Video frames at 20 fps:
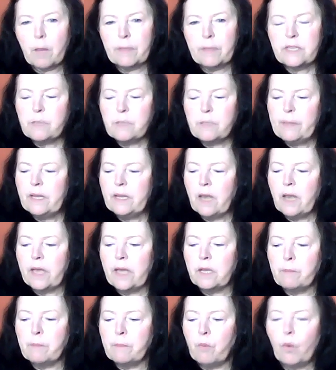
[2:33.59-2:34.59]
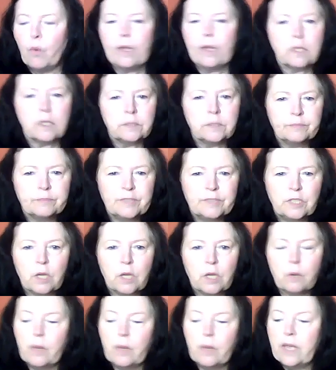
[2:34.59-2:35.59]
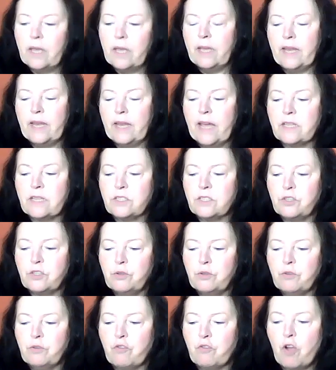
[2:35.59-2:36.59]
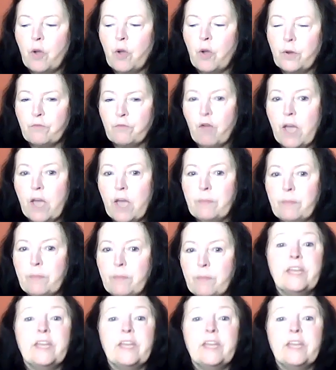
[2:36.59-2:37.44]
It's a bit like a boil, it has to grow and ripen,